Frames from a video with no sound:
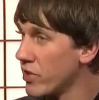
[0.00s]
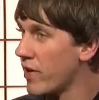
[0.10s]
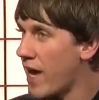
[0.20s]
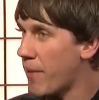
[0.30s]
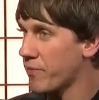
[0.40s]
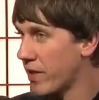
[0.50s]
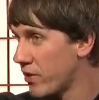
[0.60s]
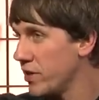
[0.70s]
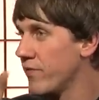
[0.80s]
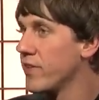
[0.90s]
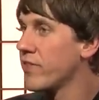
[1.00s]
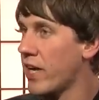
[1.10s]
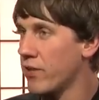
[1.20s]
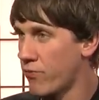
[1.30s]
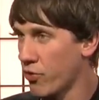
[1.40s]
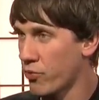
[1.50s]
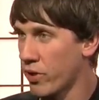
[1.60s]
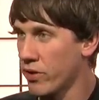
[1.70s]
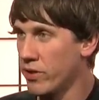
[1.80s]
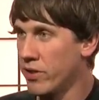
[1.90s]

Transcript: little apps that live inside of Foursquare.